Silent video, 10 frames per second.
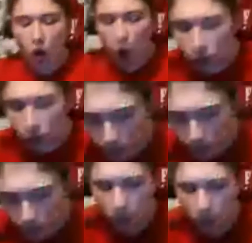
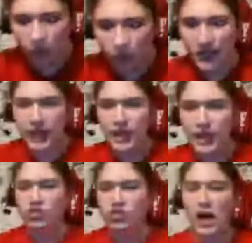Overall,
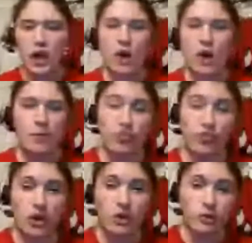Chicago and
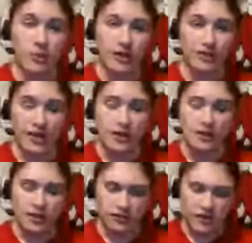Montreal are the biggest
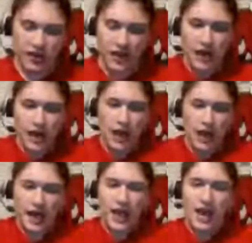ideas.
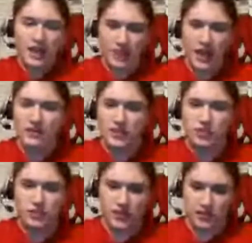It's kind of
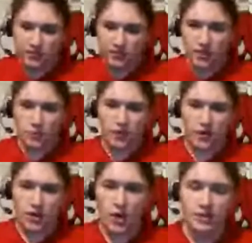interesting to see where they're
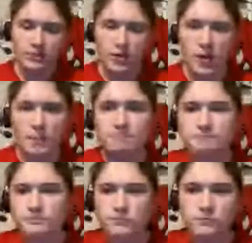coming from.
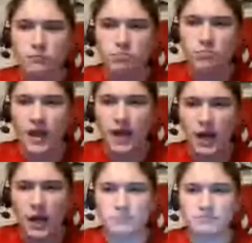
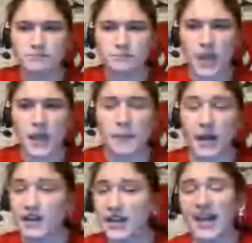And
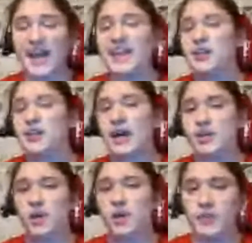I did not
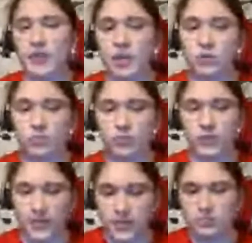know that they don't
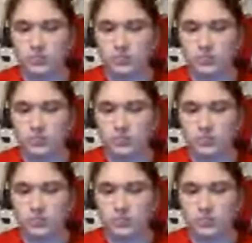really